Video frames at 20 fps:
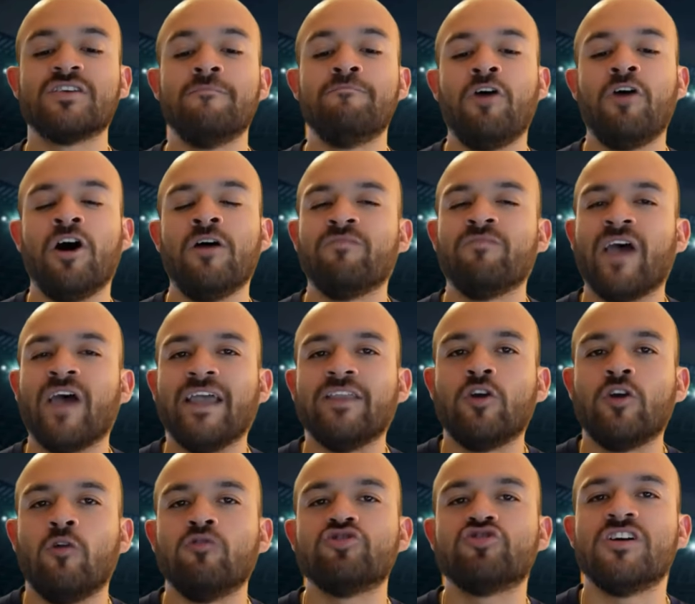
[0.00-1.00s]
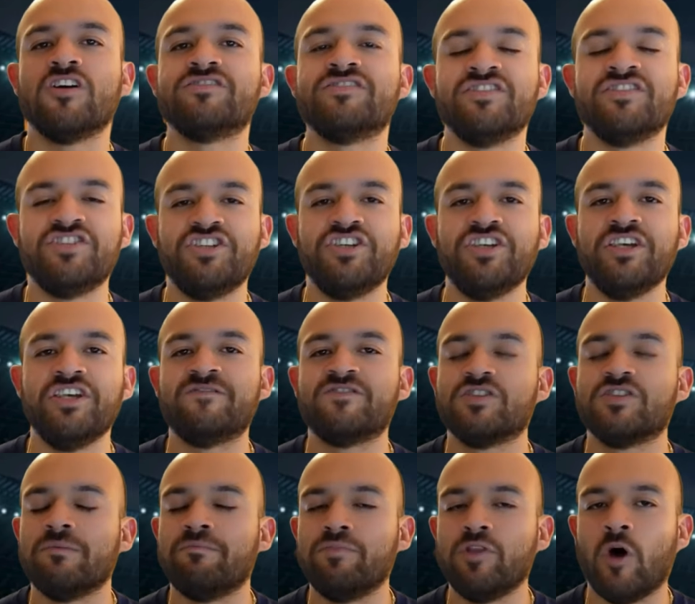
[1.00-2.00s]
But I don't trust the Chiefs
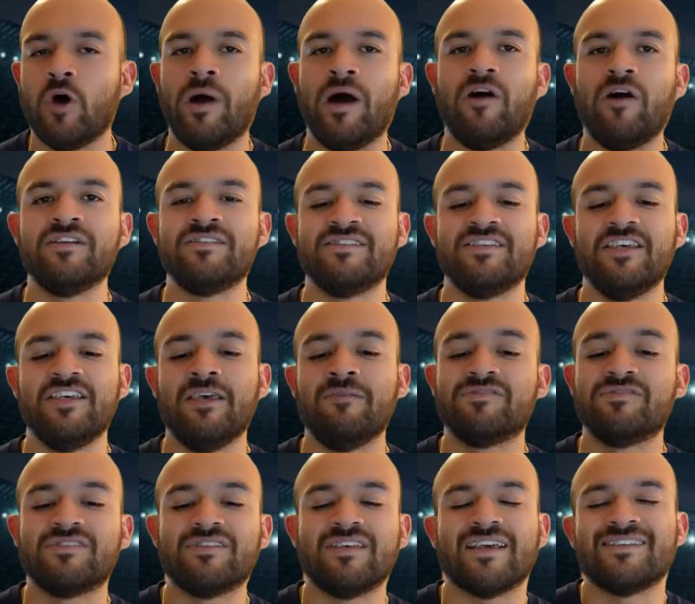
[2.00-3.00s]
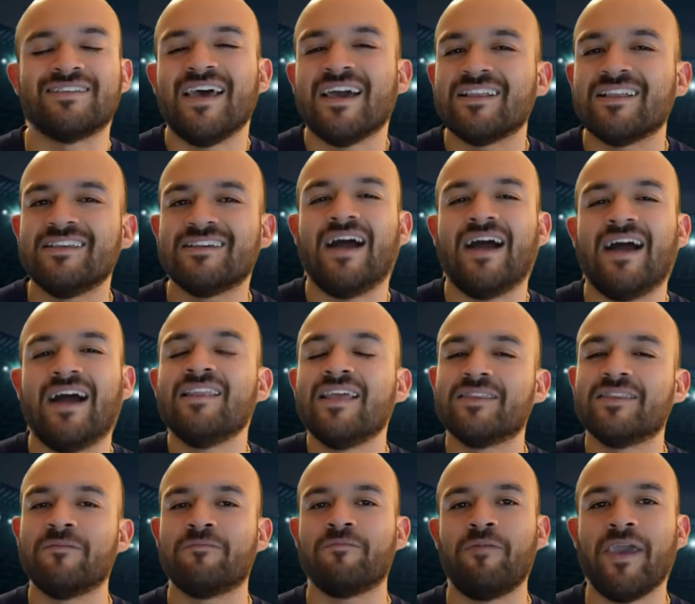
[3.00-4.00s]
to blow out a team. Exactly, kind of like
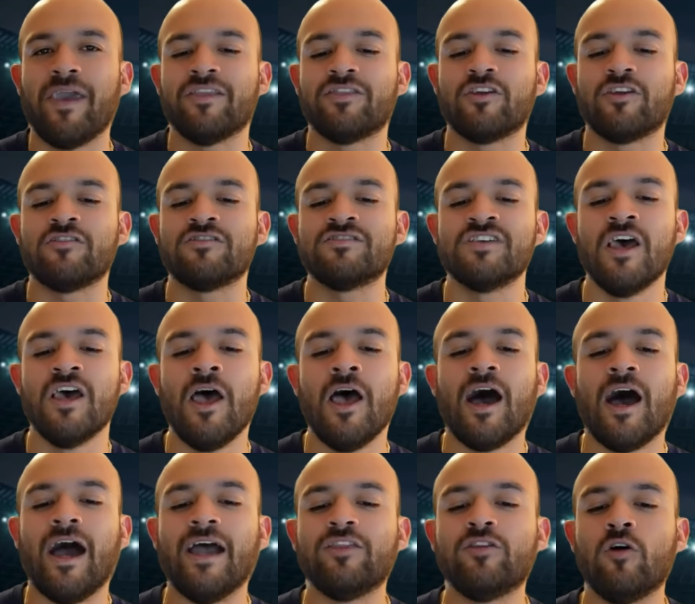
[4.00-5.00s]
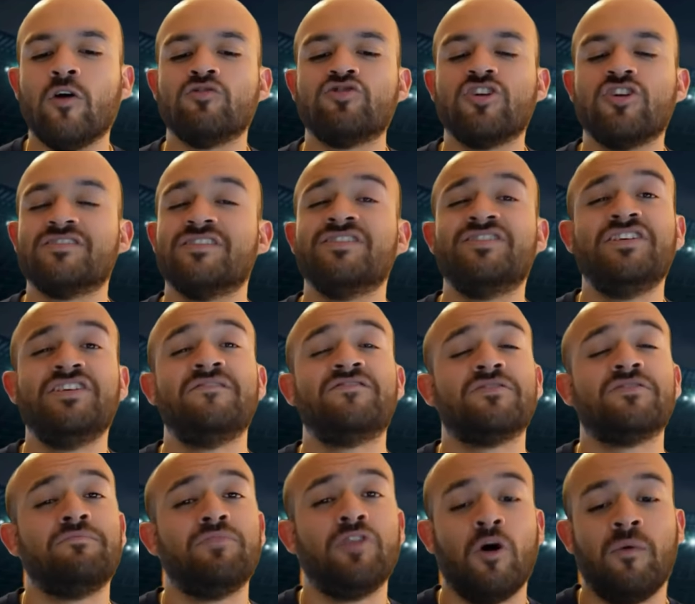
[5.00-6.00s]
the Panthers. I don't trust the Chiefs to
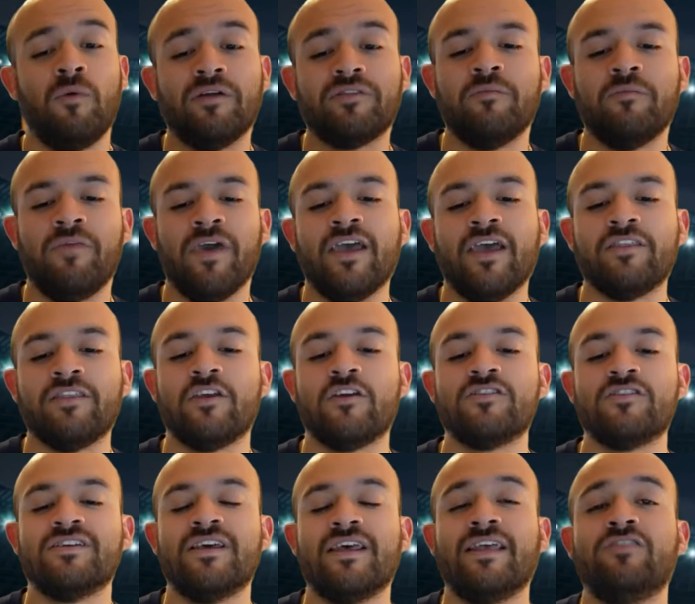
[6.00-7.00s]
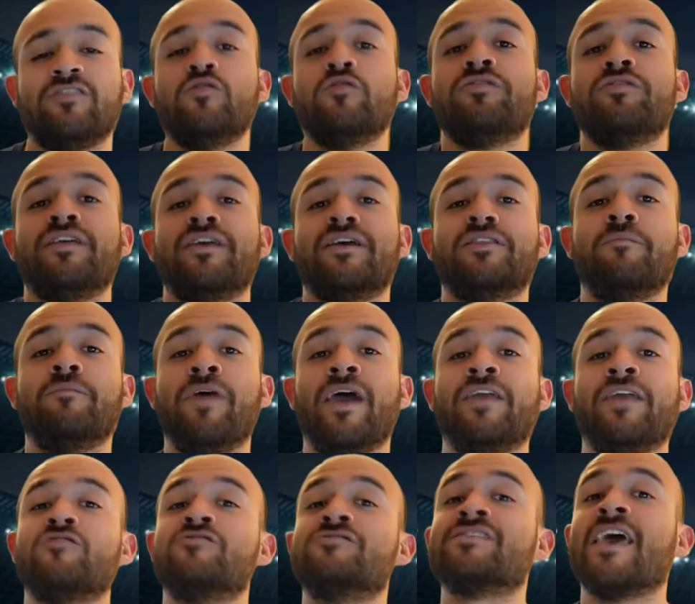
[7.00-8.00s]
blow out the Panthers. And I do think that the
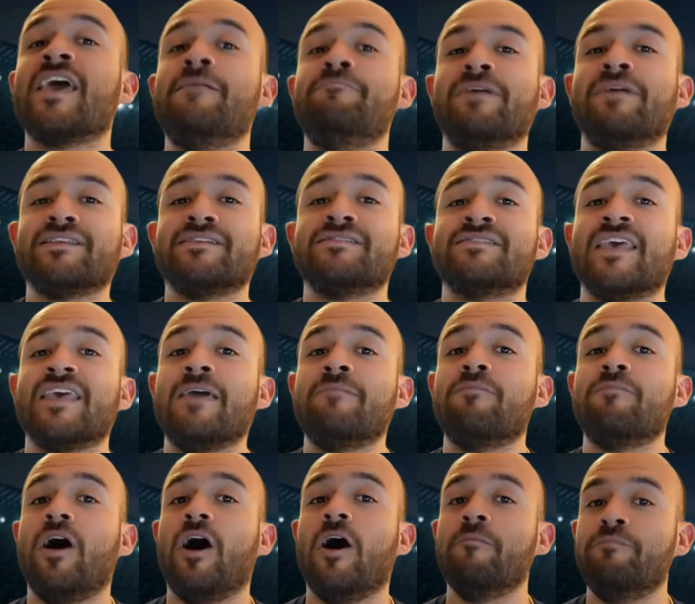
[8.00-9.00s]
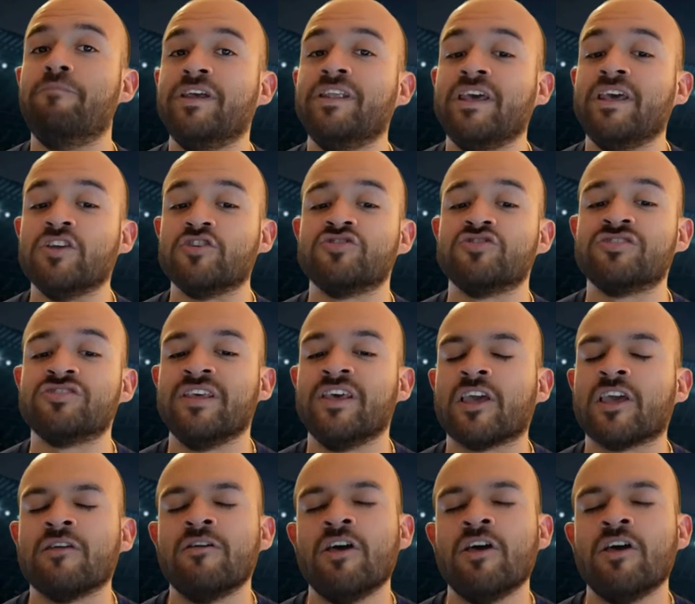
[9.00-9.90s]
Panthers can make this game a bit interesting.